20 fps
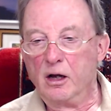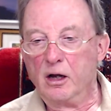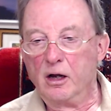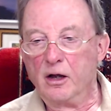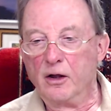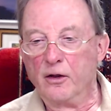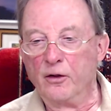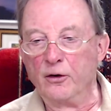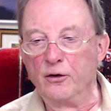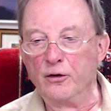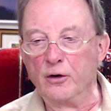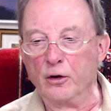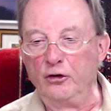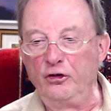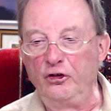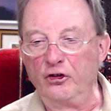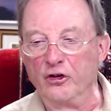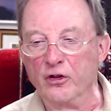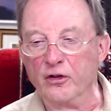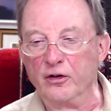The
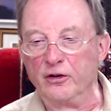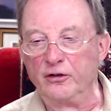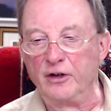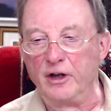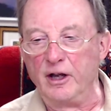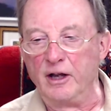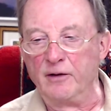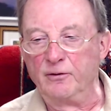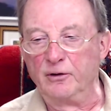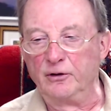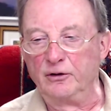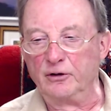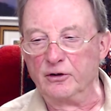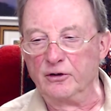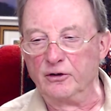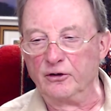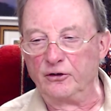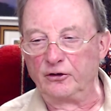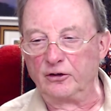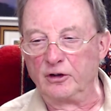notion that
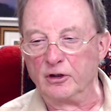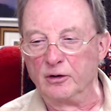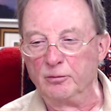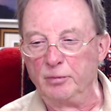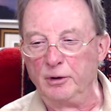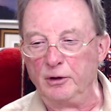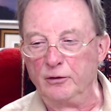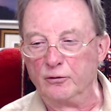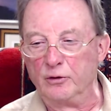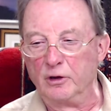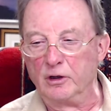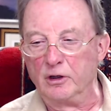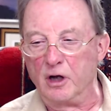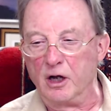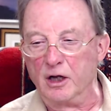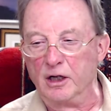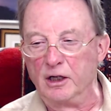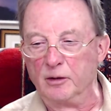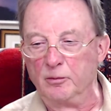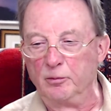evidence can be
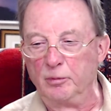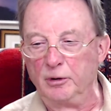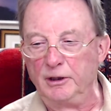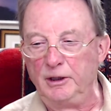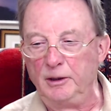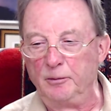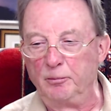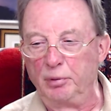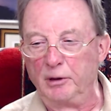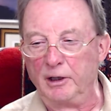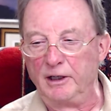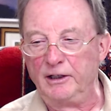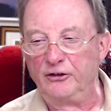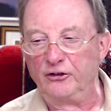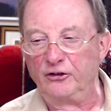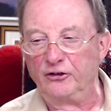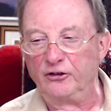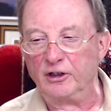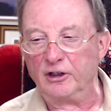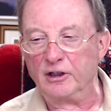reliably placed
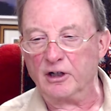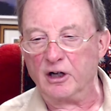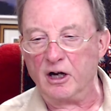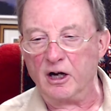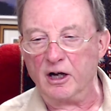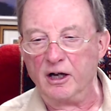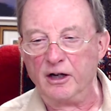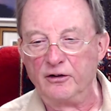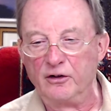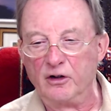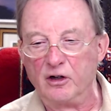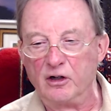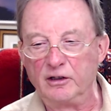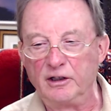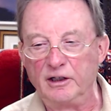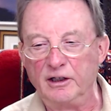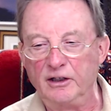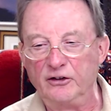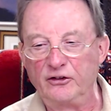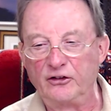in
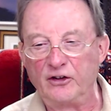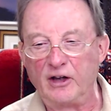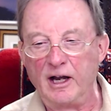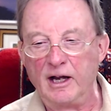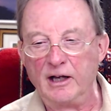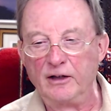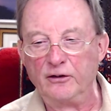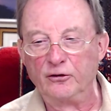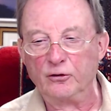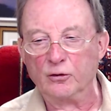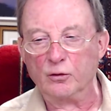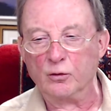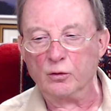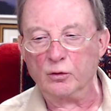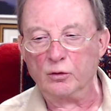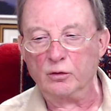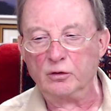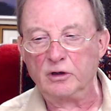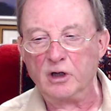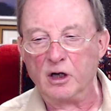hierarchies, as
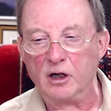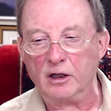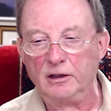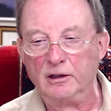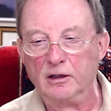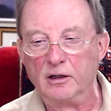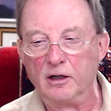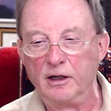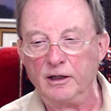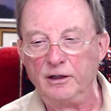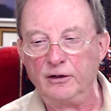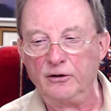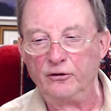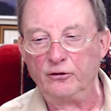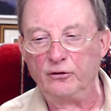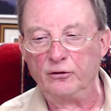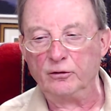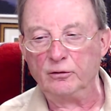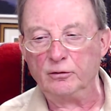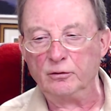all guidelines
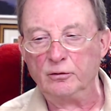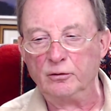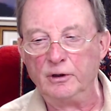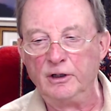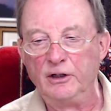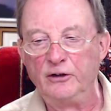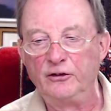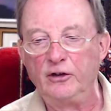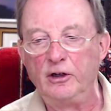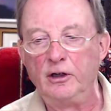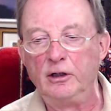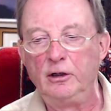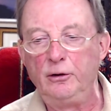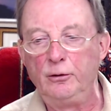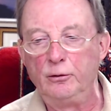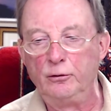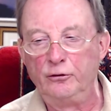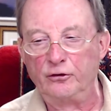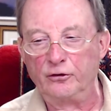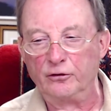do, is
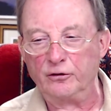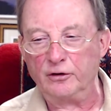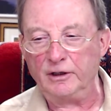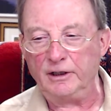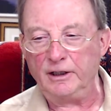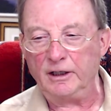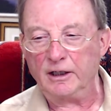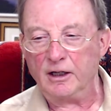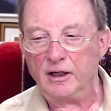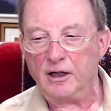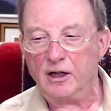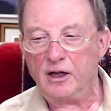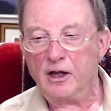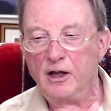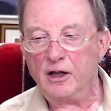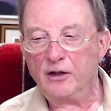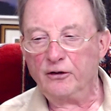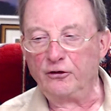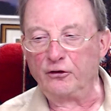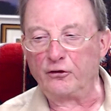illusory.
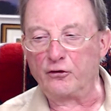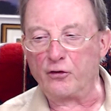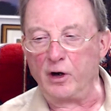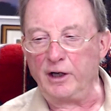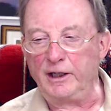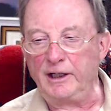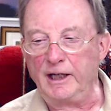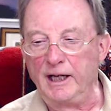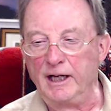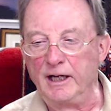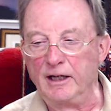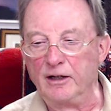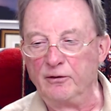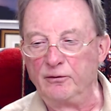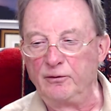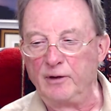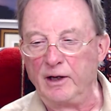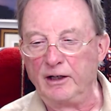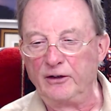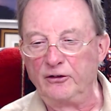Striking
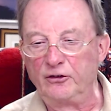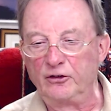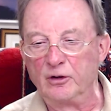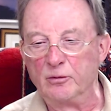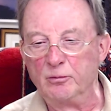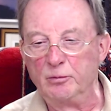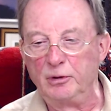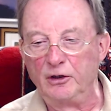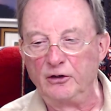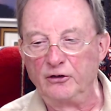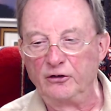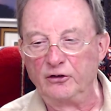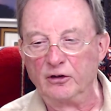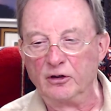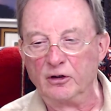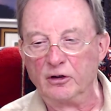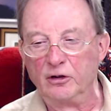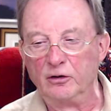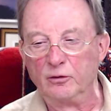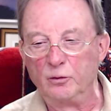effects can be
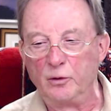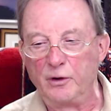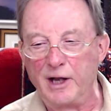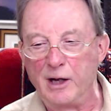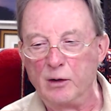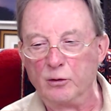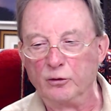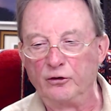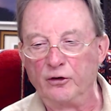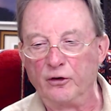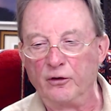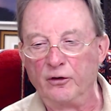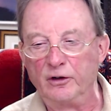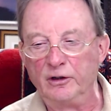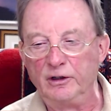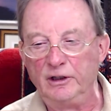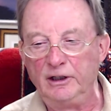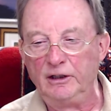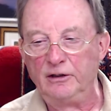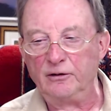discerned without the
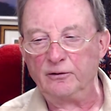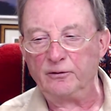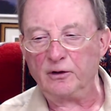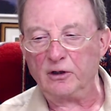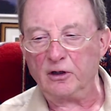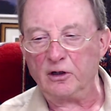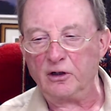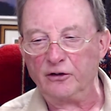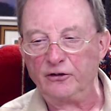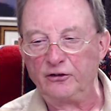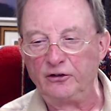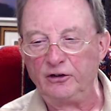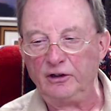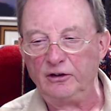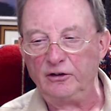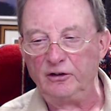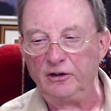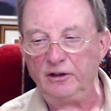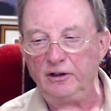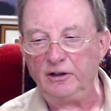need for
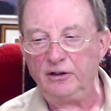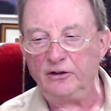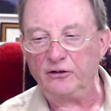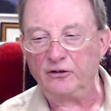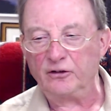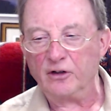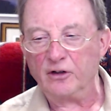RCTs.